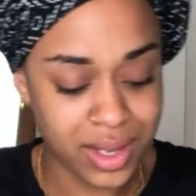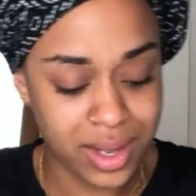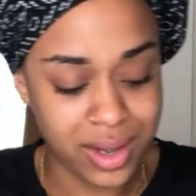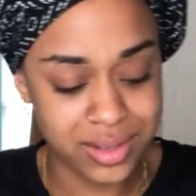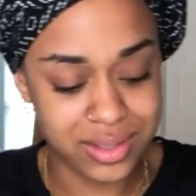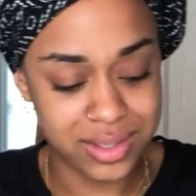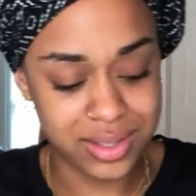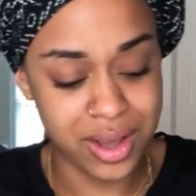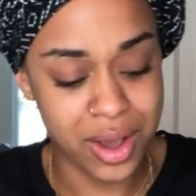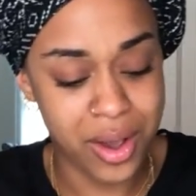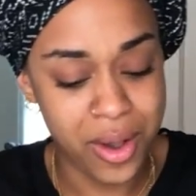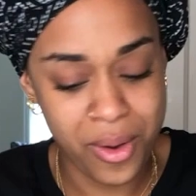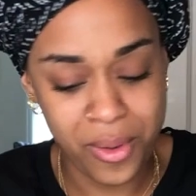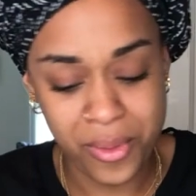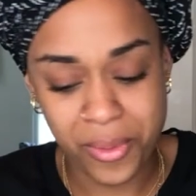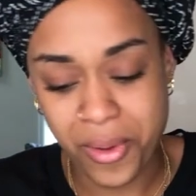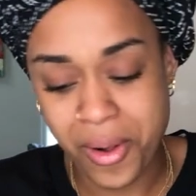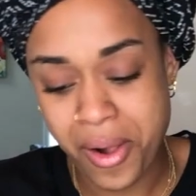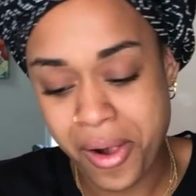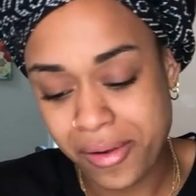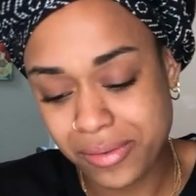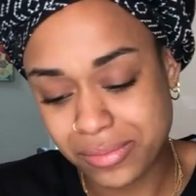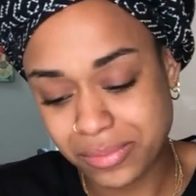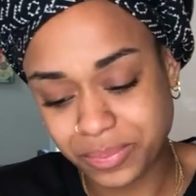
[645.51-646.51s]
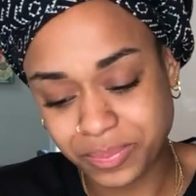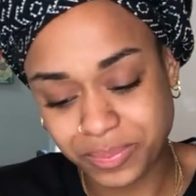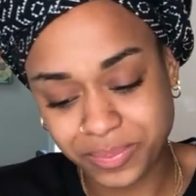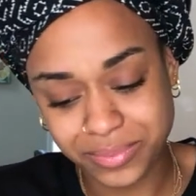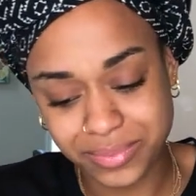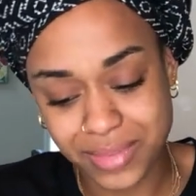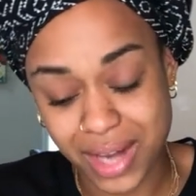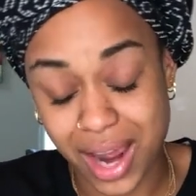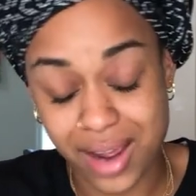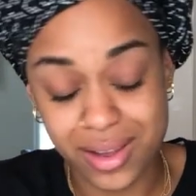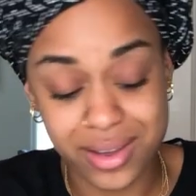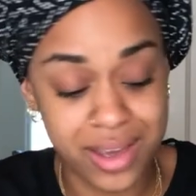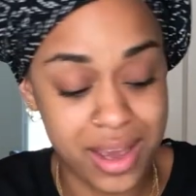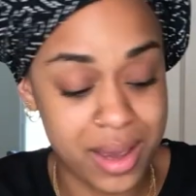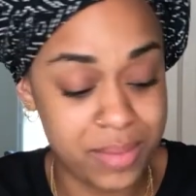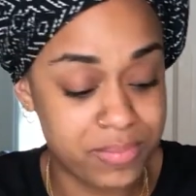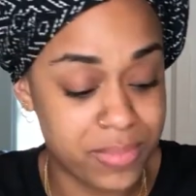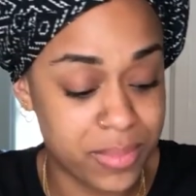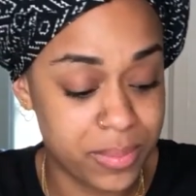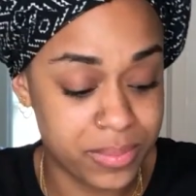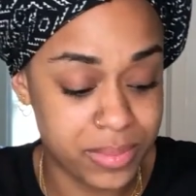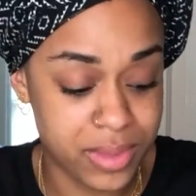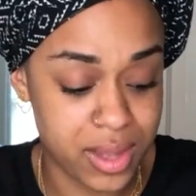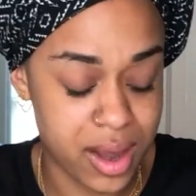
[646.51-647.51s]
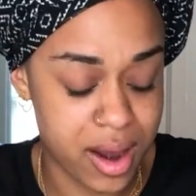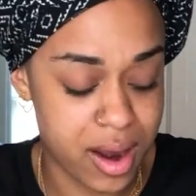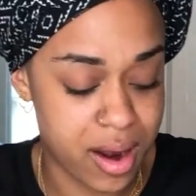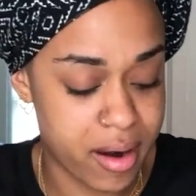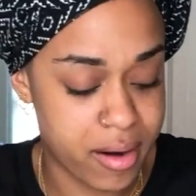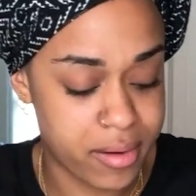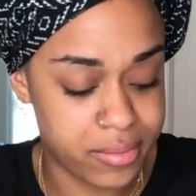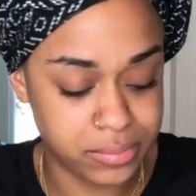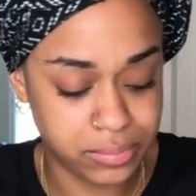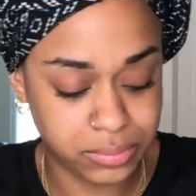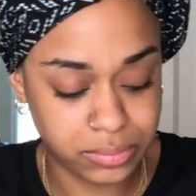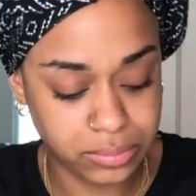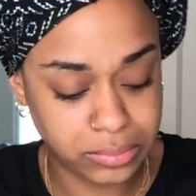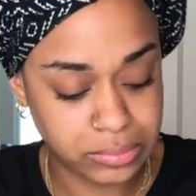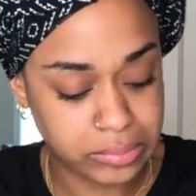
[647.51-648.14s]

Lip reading: So I kept them there,